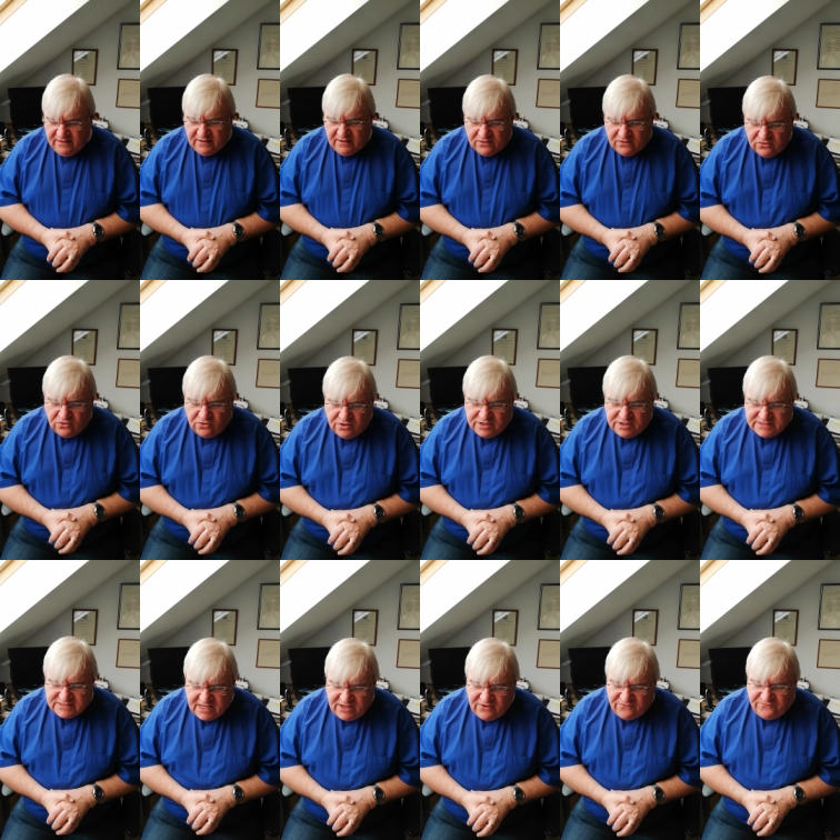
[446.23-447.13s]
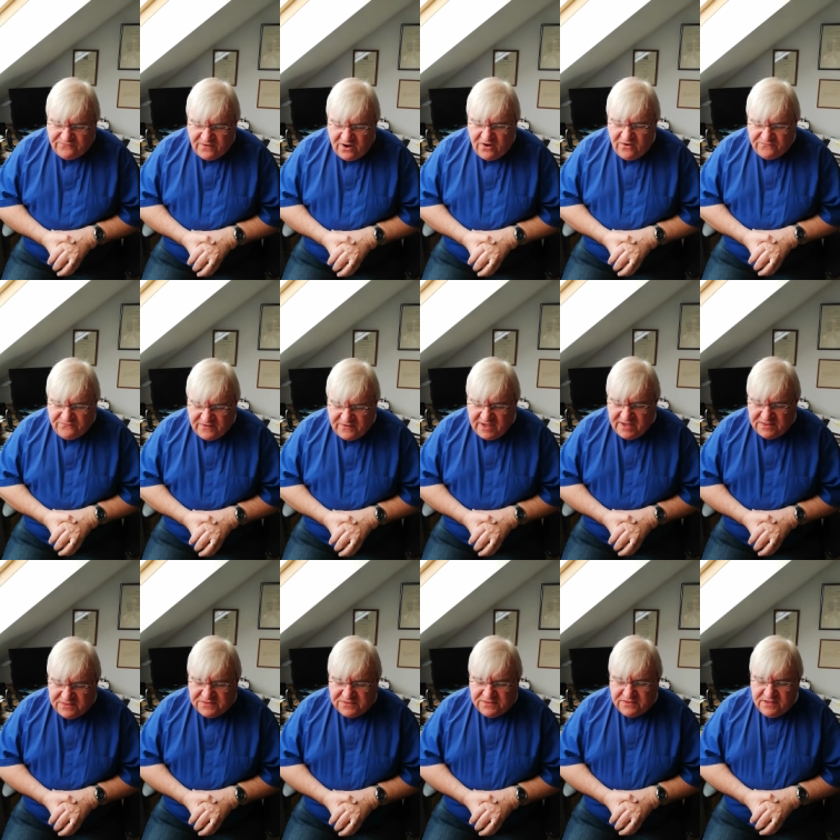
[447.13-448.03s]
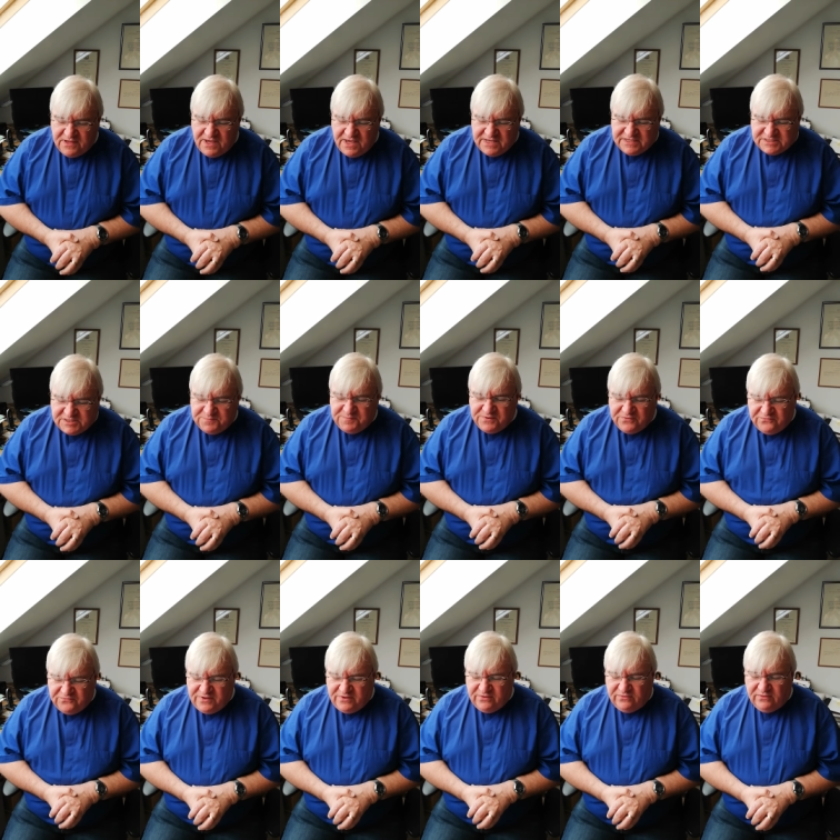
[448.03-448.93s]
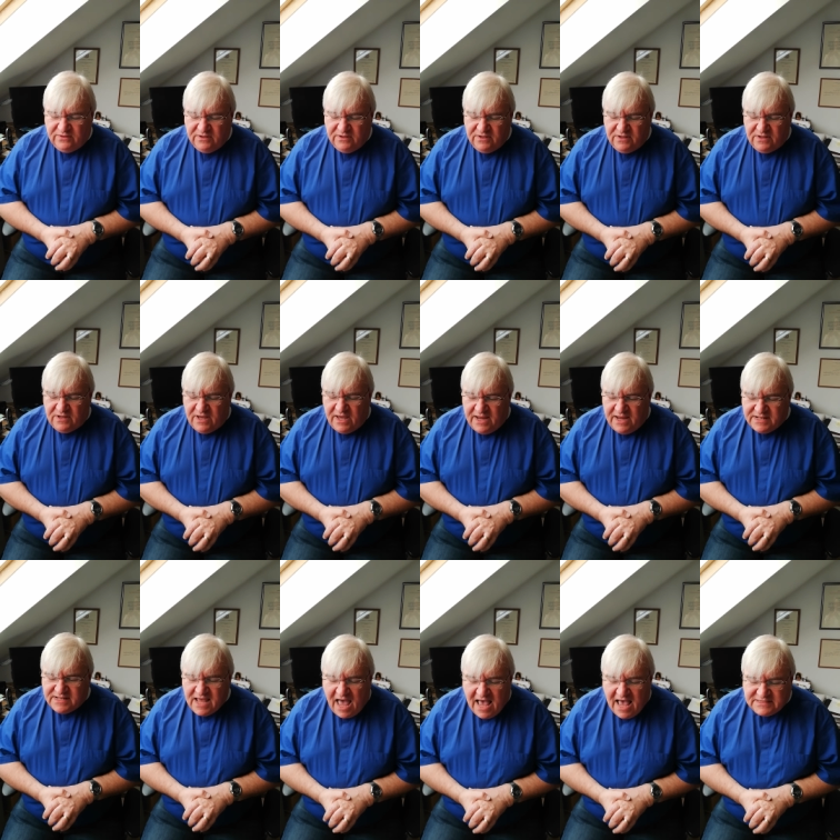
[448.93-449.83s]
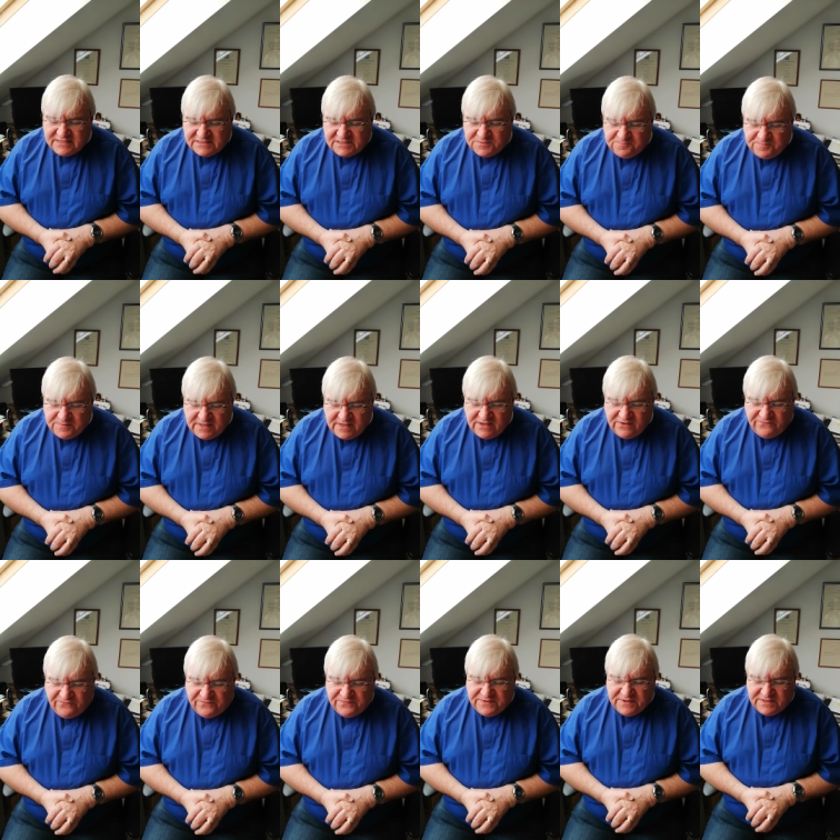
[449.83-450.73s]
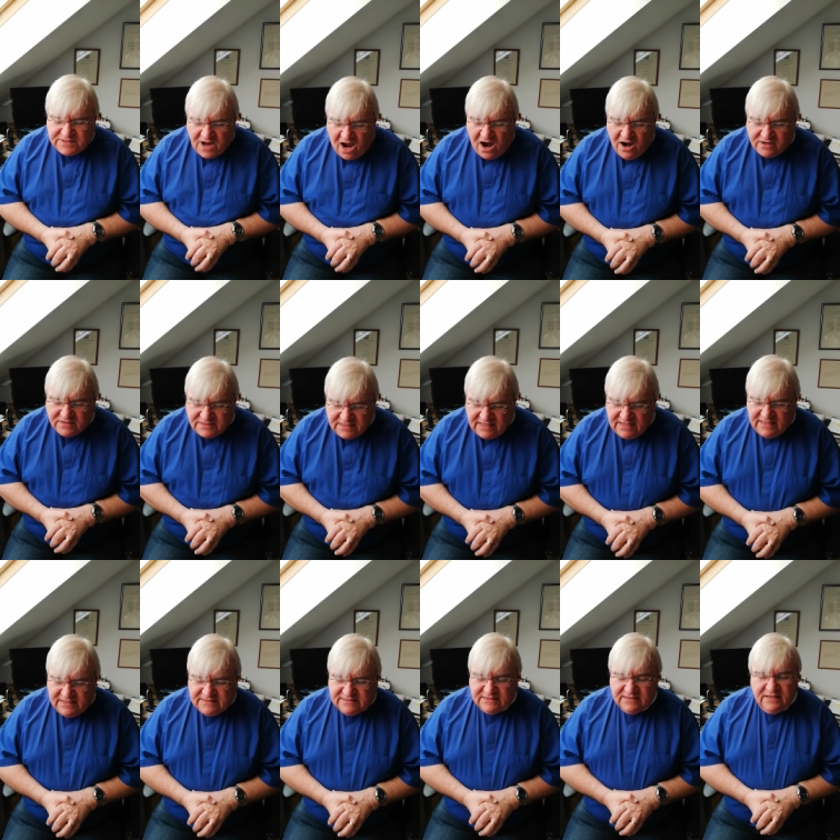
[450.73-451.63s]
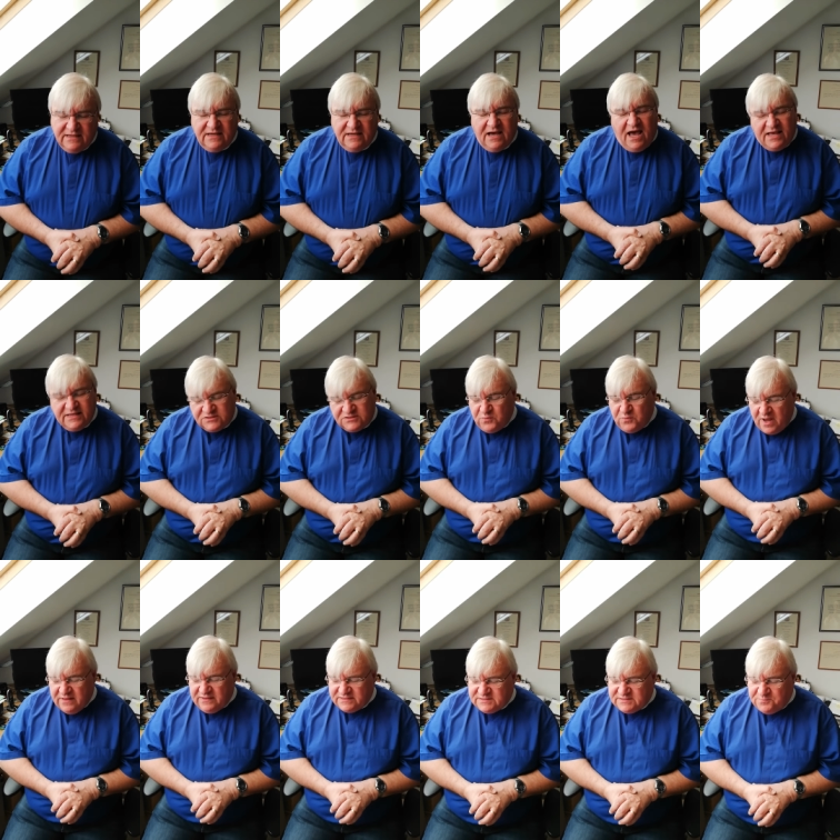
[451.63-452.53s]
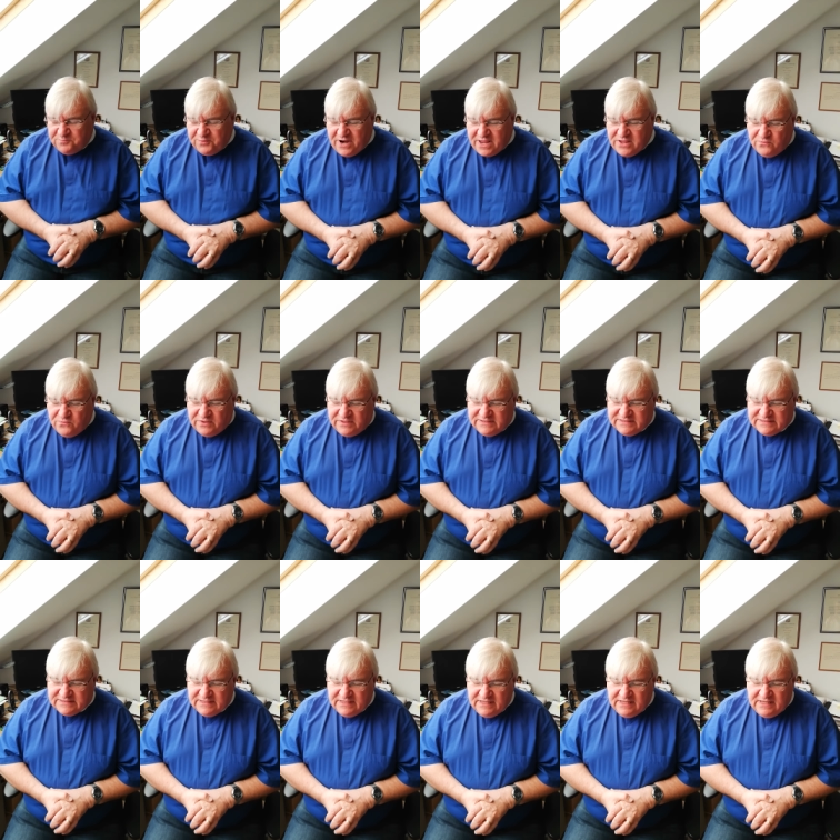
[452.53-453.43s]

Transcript: Lord, if our faith is to be real, it has to be for the dark days as well as the bright ones.